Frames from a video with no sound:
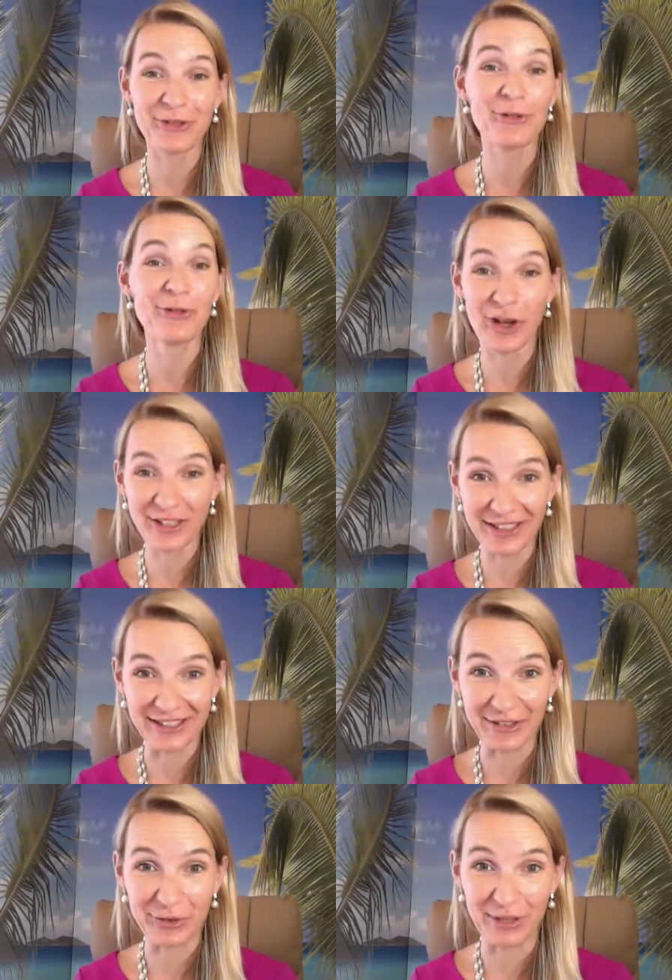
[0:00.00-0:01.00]
To not
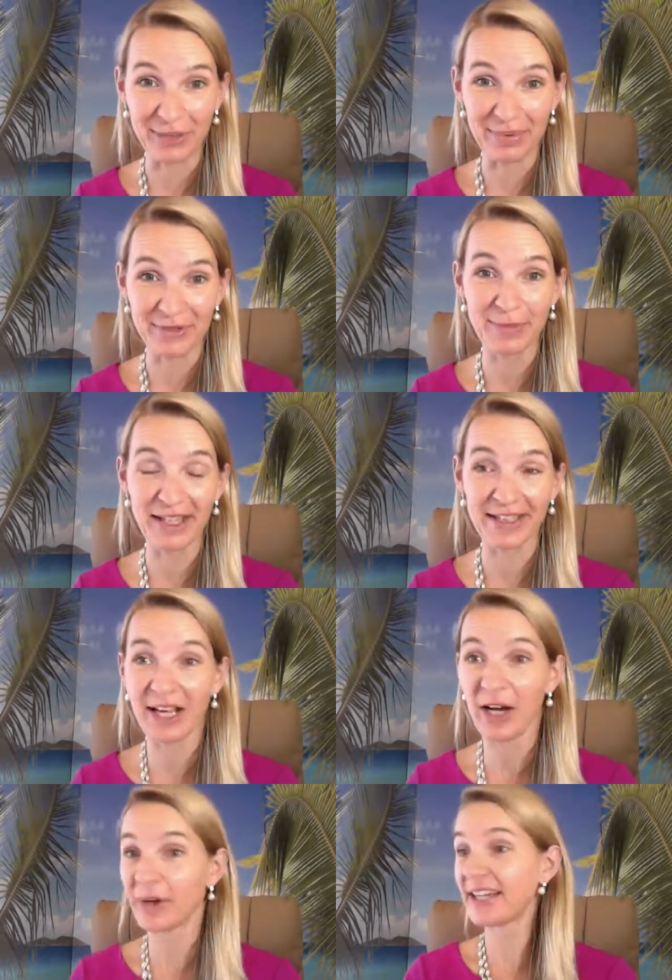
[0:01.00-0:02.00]
guilt trip, to be like,
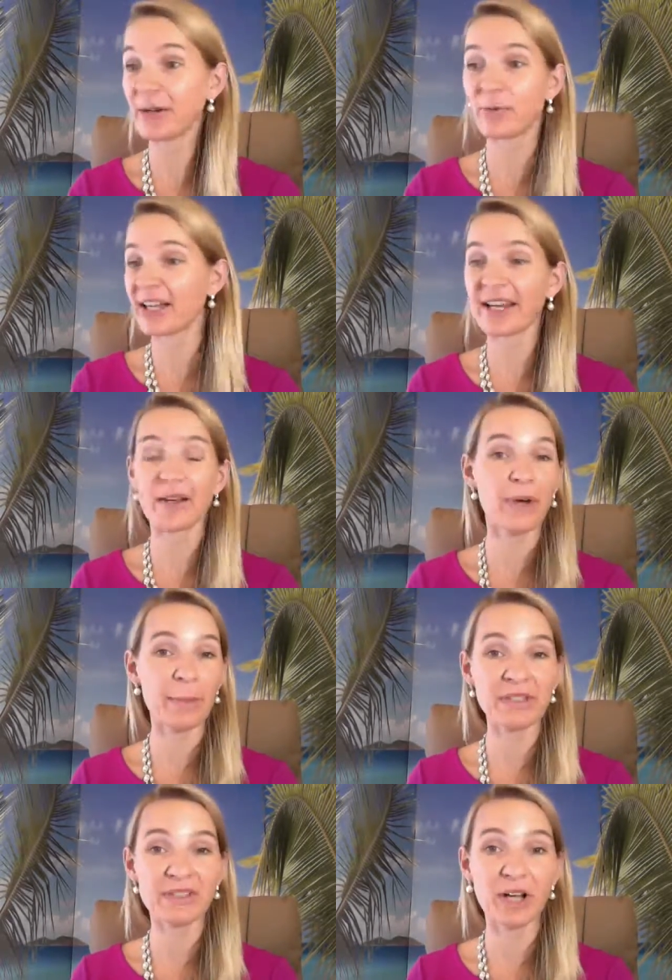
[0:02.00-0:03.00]
well, then what other
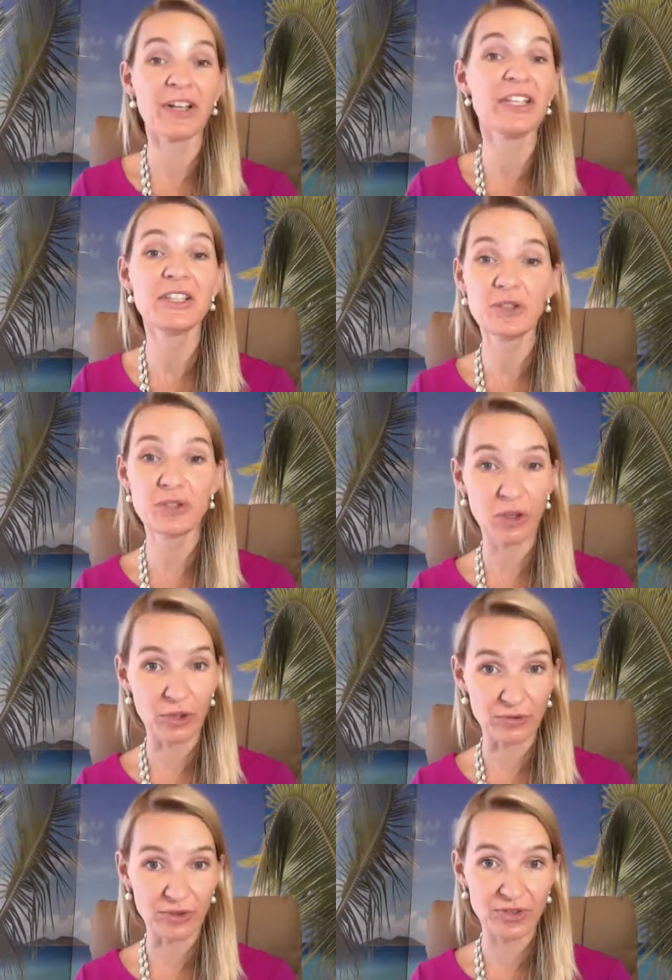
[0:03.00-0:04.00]
weapons do you have? You
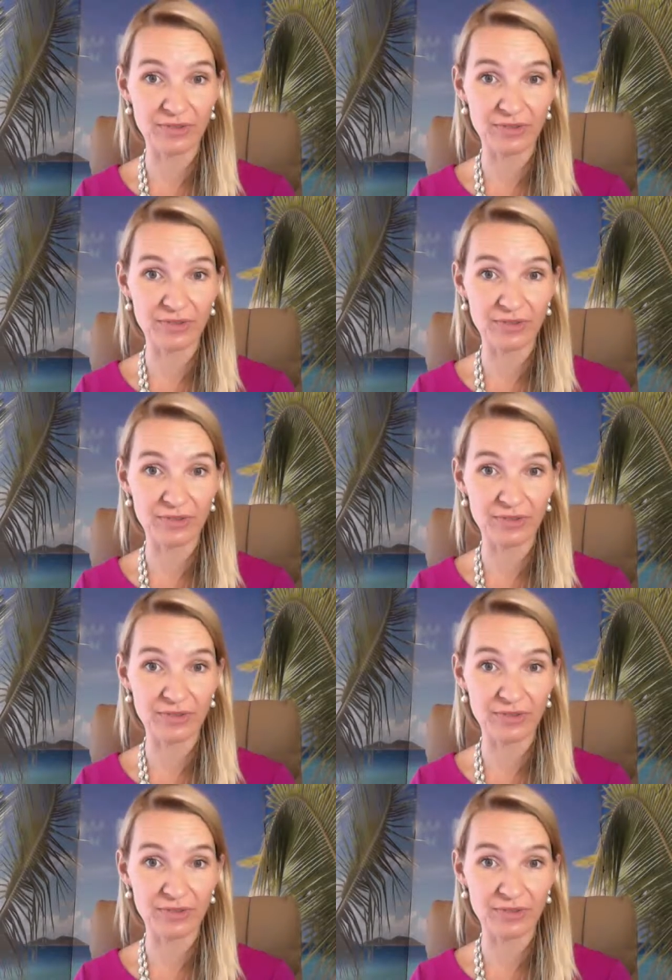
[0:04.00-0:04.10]
don't.